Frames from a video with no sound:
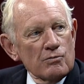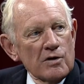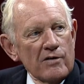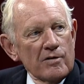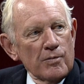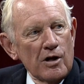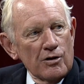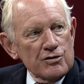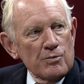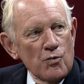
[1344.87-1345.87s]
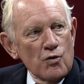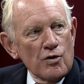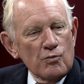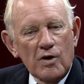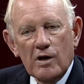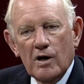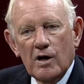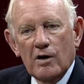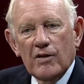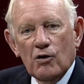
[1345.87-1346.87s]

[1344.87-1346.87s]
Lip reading: We have a policy board that